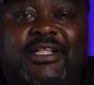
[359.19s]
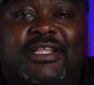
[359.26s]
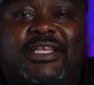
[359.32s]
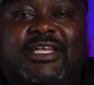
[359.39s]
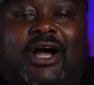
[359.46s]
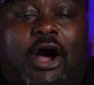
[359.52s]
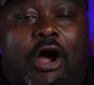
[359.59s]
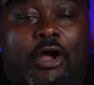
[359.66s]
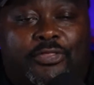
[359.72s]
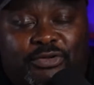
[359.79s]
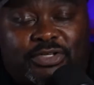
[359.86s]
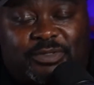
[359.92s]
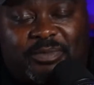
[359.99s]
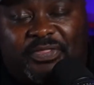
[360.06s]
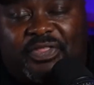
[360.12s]
the Arthur
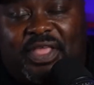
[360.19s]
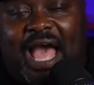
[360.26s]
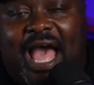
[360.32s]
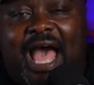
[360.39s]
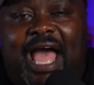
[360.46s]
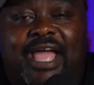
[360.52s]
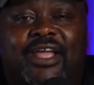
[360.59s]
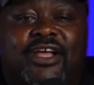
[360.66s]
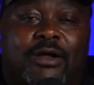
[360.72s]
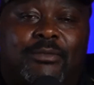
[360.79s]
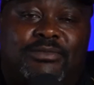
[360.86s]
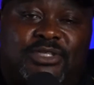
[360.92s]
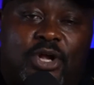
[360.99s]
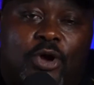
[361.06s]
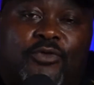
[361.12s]
Smith guy
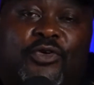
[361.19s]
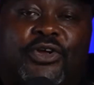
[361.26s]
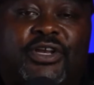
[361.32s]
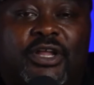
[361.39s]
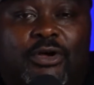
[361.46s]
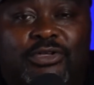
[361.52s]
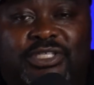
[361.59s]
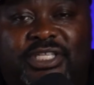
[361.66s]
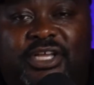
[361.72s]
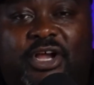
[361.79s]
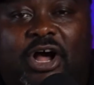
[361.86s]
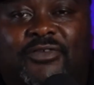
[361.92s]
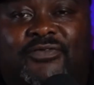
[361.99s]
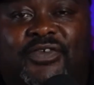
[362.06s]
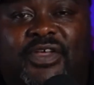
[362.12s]
comes over, he knows the
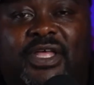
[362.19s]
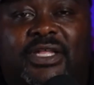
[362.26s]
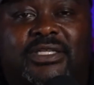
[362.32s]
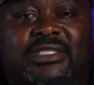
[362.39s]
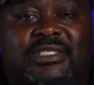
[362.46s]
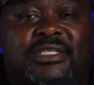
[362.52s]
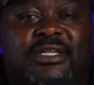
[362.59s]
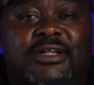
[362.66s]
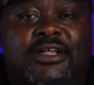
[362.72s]
offense,